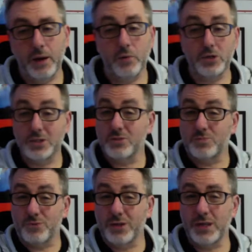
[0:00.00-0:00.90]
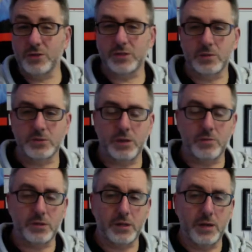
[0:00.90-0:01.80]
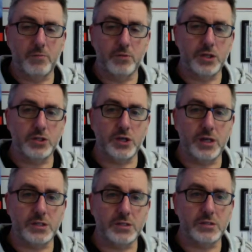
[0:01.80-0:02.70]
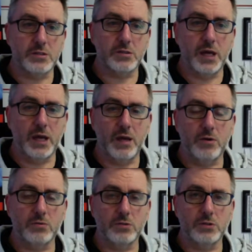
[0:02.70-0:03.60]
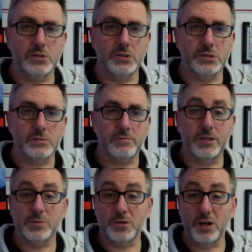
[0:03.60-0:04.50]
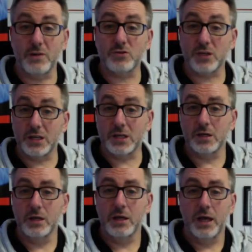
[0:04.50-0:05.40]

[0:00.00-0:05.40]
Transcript: which is pretty interesting. I was on with Monique Johnson, who does Facebook Live training.